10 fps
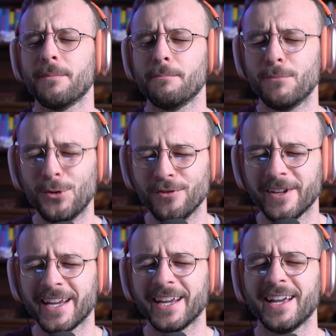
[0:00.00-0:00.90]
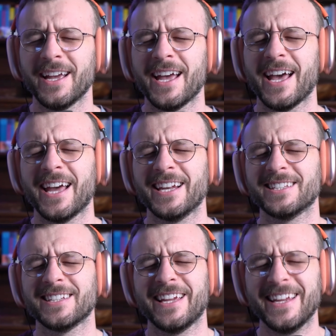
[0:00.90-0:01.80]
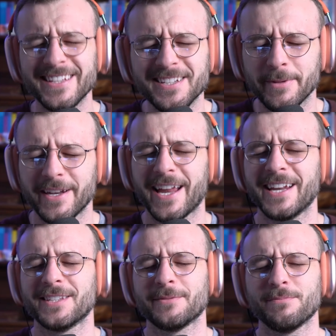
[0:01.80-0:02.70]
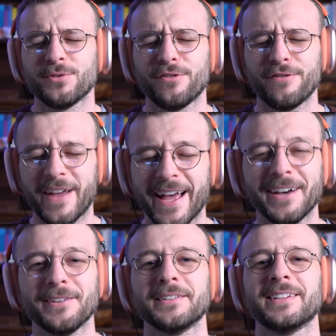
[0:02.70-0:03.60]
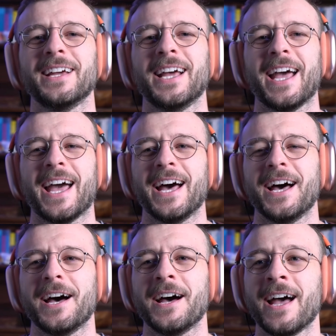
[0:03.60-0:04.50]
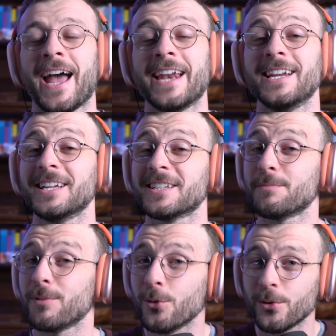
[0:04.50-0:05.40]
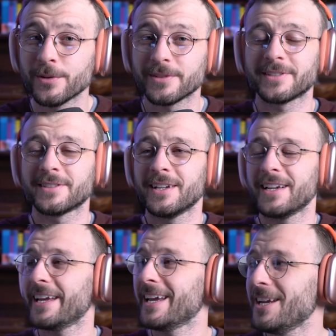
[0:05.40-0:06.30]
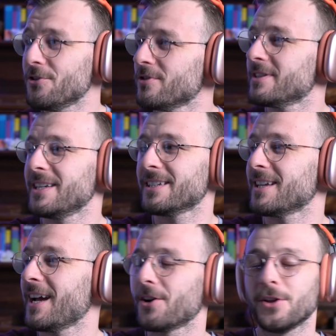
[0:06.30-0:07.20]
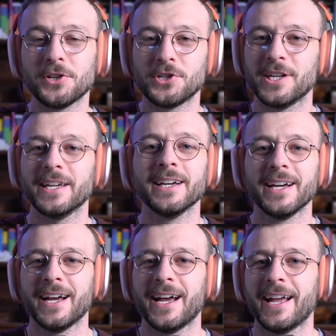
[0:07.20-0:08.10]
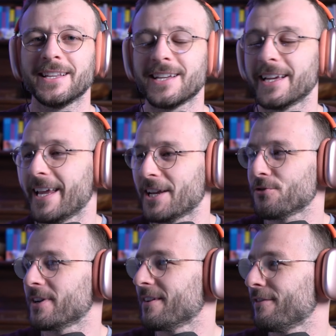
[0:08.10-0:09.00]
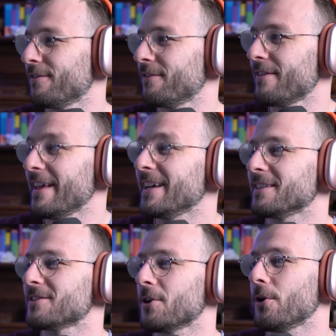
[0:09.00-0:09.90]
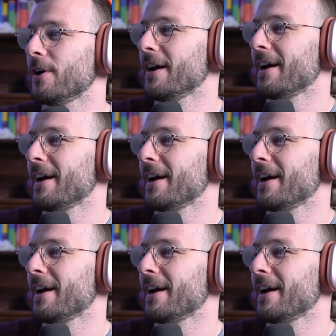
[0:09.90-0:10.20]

moving, and it's intimate, and it's profound, and it explores interesting psychology and psychiatric things. So